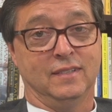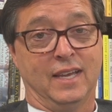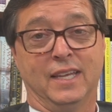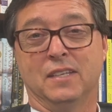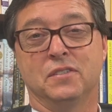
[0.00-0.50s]

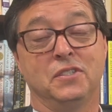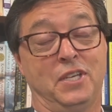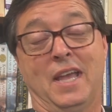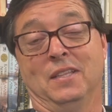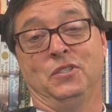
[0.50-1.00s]
I guess
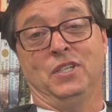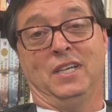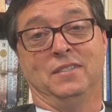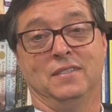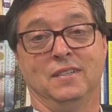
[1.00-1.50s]
challenge
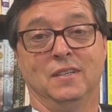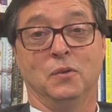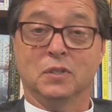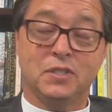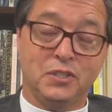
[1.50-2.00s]
us,
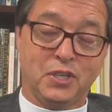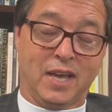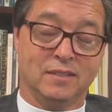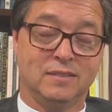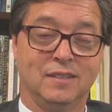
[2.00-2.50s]
or
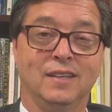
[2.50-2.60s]
suggest